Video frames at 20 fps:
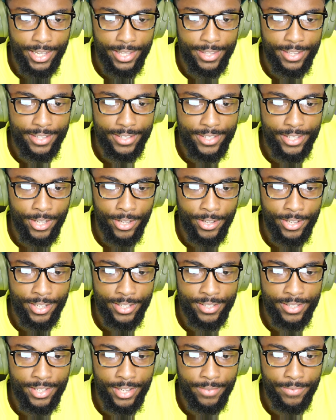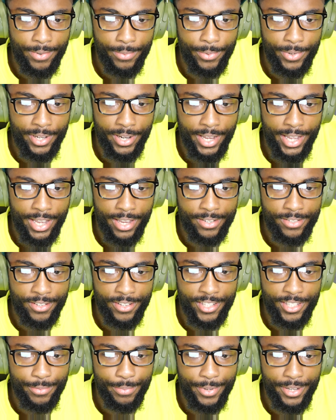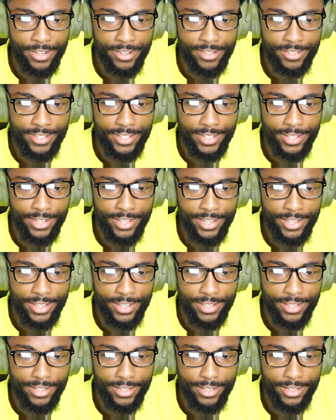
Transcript: This song hits different when you're actually experiencing it.